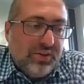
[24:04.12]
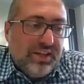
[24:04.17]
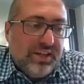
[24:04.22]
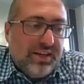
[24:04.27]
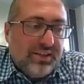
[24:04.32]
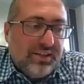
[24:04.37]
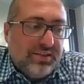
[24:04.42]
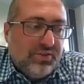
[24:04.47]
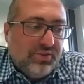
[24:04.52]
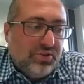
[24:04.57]
the
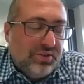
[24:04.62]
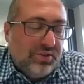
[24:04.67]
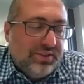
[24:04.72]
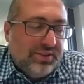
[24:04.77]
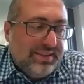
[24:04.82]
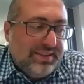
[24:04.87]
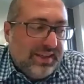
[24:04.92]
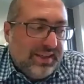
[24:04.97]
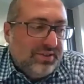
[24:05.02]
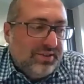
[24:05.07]
artificial
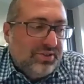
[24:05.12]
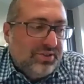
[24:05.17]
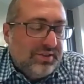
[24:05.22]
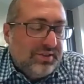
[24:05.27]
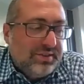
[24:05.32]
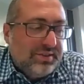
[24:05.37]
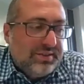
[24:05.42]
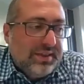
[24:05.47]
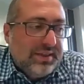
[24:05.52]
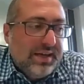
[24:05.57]

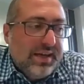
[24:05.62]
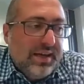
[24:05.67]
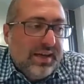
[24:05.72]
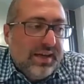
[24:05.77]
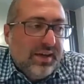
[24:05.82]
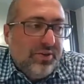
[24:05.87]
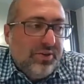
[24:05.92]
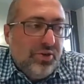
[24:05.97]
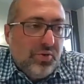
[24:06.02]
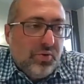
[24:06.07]
intelligence,
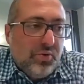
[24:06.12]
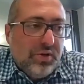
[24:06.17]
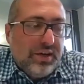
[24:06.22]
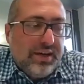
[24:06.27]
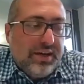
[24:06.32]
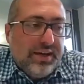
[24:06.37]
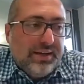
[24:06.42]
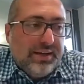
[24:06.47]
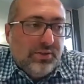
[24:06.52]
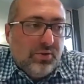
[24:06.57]
you and
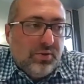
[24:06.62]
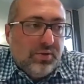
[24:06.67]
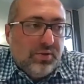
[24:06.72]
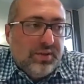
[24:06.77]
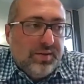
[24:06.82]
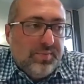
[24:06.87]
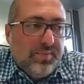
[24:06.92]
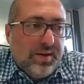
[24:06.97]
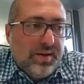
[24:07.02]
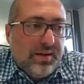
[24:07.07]
I
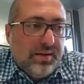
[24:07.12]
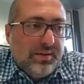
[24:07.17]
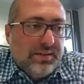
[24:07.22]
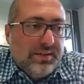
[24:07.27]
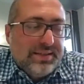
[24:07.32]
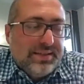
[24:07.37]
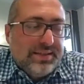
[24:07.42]
talk about,